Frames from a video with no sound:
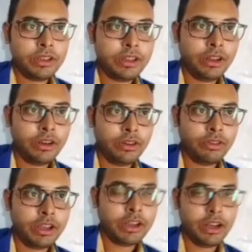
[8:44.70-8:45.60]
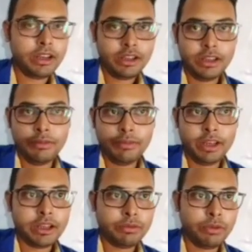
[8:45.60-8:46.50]
This is the, we can write in
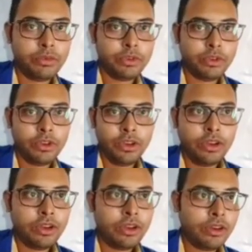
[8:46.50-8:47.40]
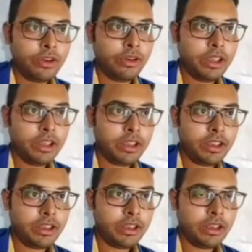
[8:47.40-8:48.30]
matrix form, okay.
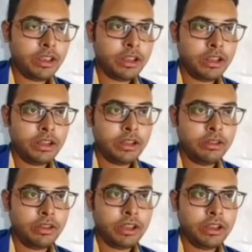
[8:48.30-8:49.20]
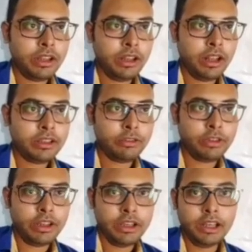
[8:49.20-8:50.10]
We can toss
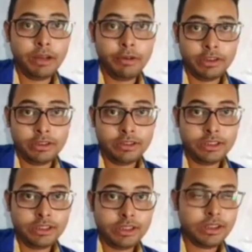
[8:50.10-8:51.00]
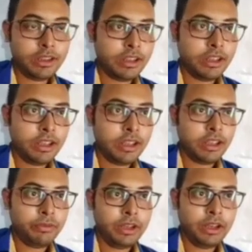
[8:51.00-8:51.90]
it with delta function.
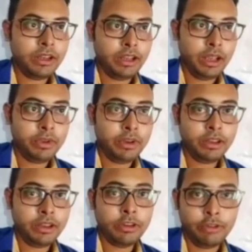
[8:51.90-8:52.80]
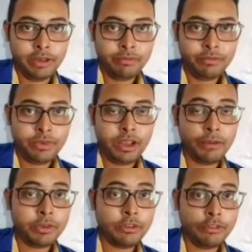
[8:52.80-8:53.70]
If m equal to m
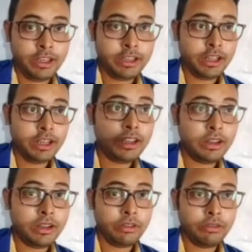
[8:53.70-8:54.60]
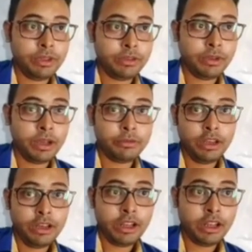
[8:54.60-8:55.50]
equal to n, then it
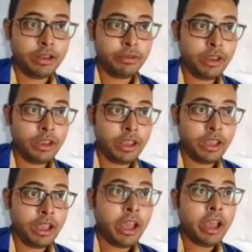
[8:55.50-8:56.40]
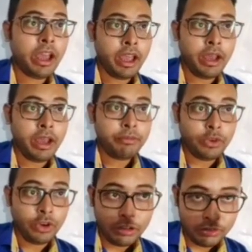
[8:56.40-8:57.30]
becomes 1, and if
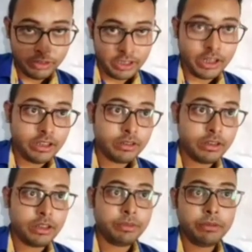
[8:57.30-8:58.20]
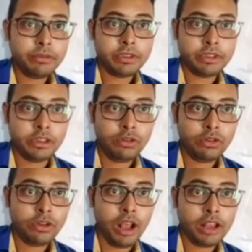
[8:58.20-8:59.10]
m not equal to n, then this becomes
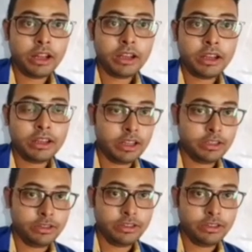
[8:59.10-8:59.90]
0. Uncertainty